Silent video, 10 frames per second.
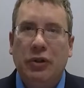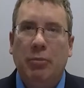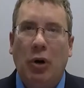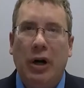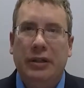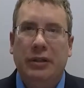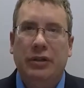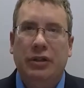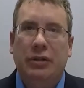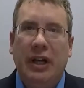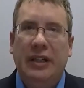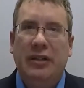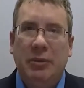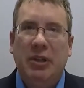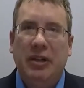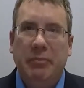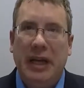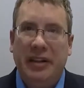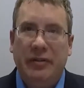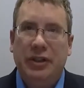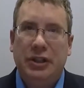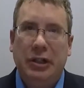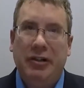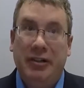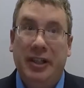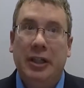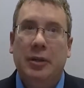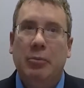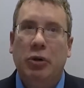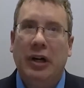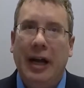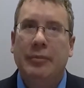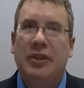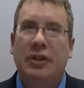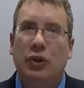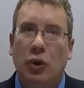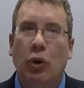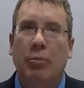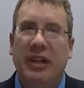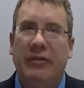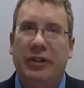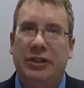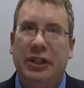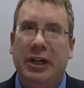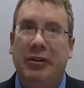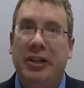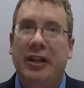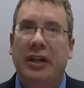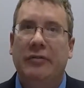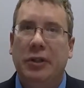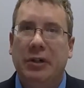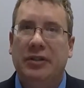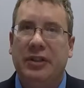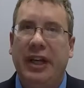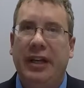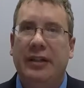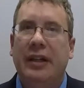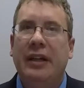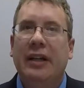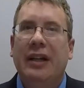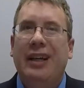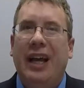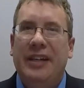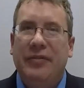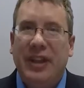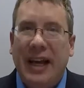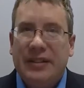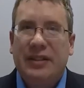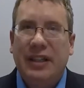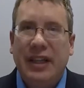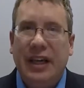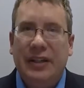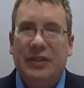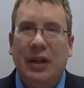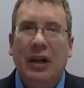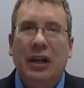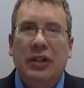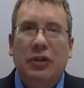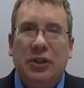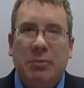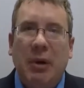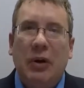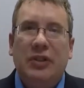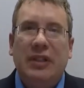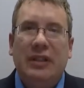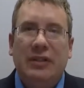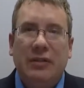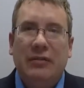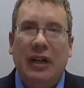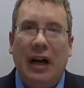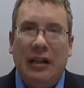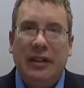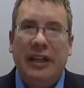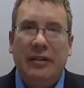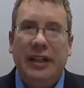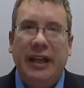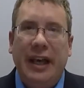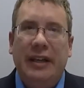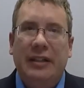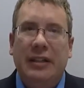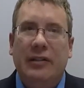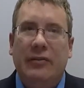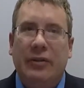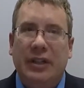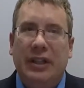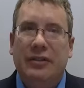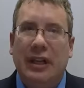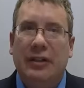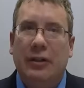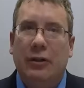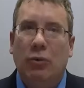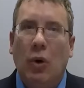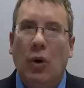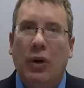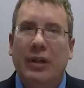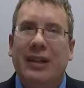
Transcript: or partner should likely be a beneficiary, perhaps the sole beneficiary of your estate. And if that's the case, your spouse is a likely candidate for the executor role.